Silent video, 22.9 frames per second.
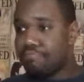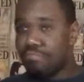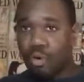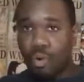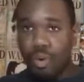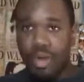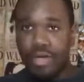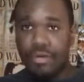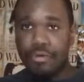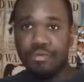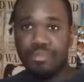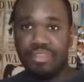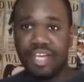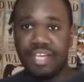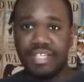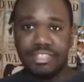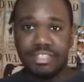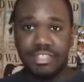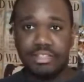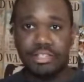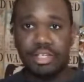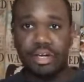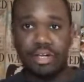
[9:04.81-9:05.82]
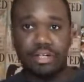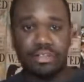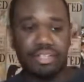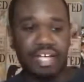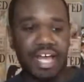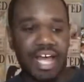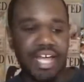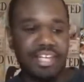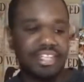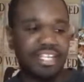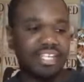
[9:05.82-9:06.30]
boy who thinks he's all
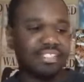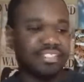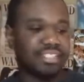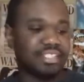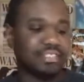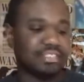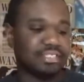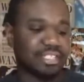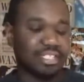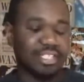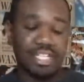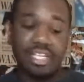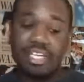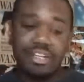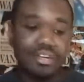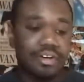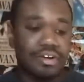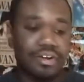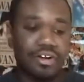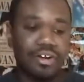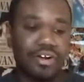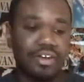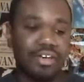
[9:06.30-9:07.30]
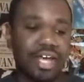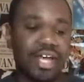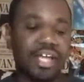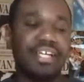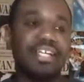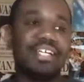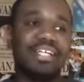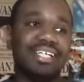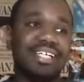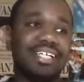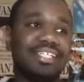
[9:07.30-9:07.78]
that, thinks he's the leader and all that.
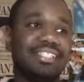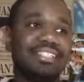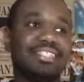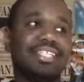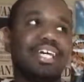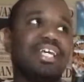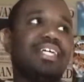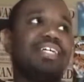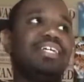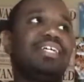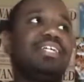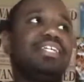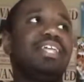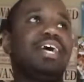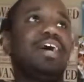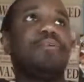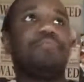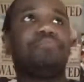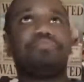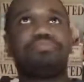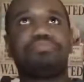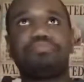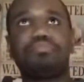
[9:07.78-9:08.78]
He's that. Now,